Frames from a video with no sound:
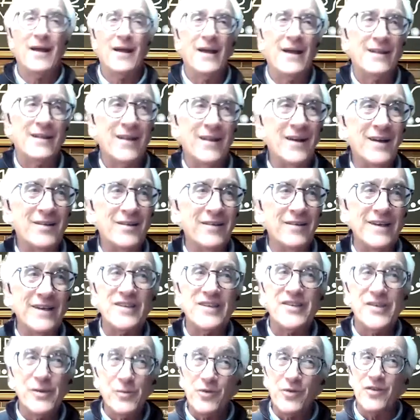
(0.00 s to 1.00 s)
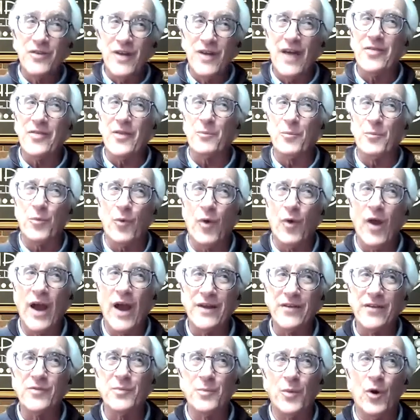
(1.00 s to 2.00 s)
Luckily, she was not the
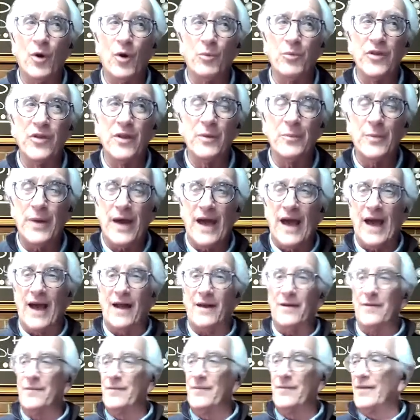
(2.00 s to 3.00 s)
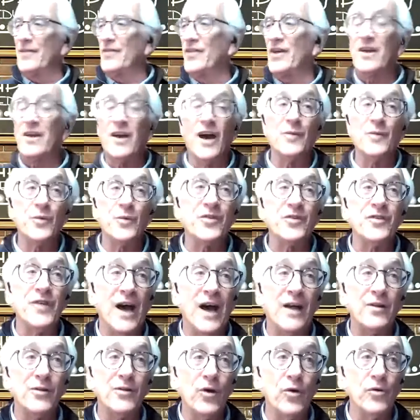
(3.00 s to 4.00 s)
brightest bulb in the pack. The gun was
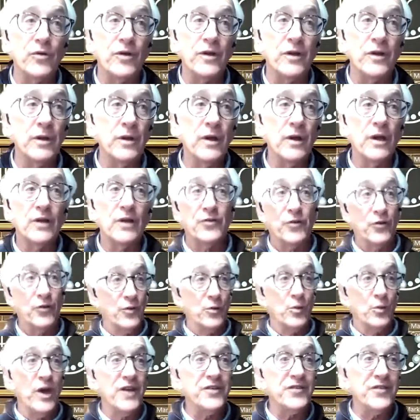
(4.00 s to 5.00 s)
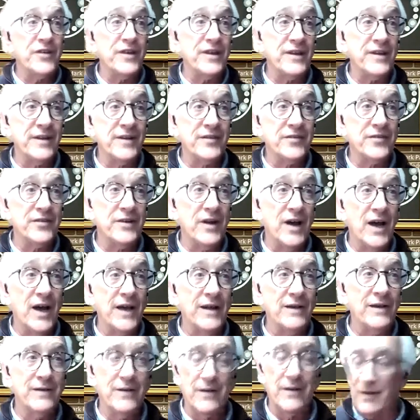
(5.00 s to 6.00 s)
not loaded. So the rest of the kids and
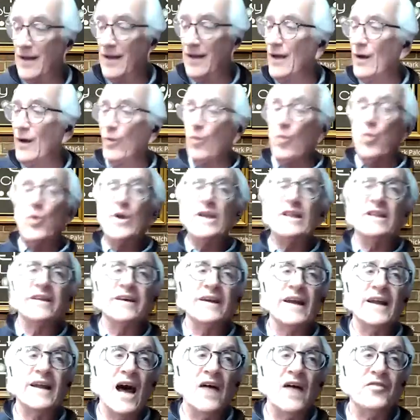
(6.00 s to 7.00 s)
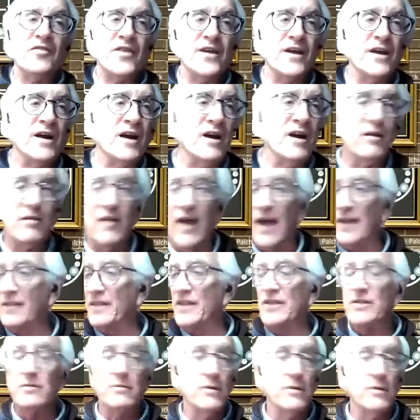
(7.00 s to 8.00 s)
I, we lit out there like
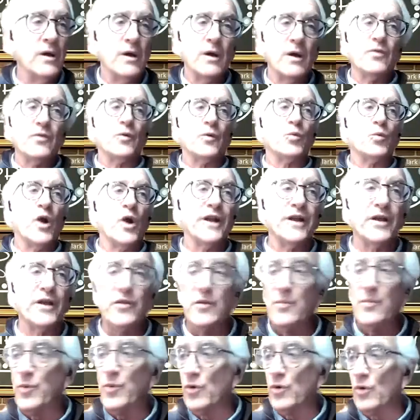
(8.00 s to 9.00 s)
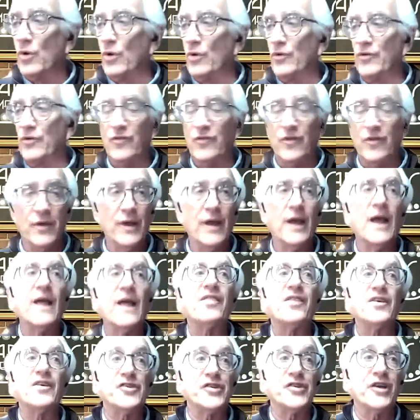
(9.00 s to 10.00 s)
the running of the bulls,
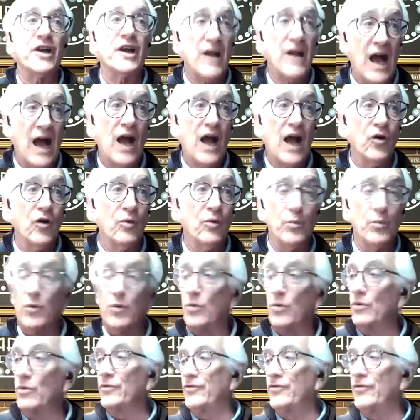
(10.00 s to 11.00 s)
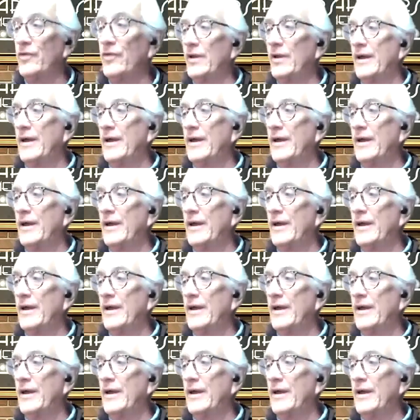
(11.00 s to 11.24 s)
the Chicago Bulls.